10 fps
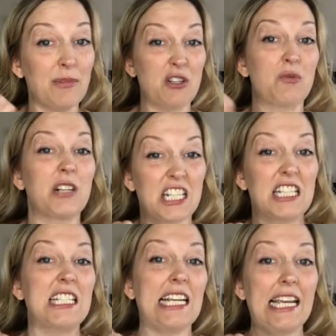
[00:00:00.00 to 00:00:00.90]
You don't want to
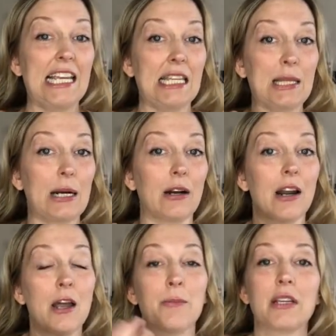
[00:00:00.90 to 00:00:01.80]
dig in there
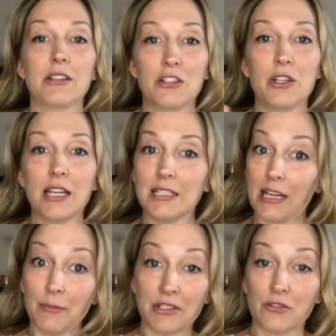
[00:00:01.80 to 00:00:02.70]
because you can
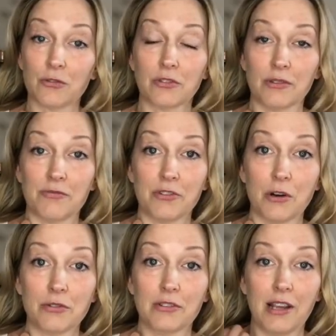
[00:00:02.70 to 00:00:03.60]
damage those lymph
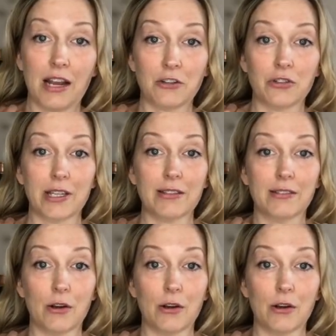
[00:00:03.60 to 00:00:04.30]
nodes actually.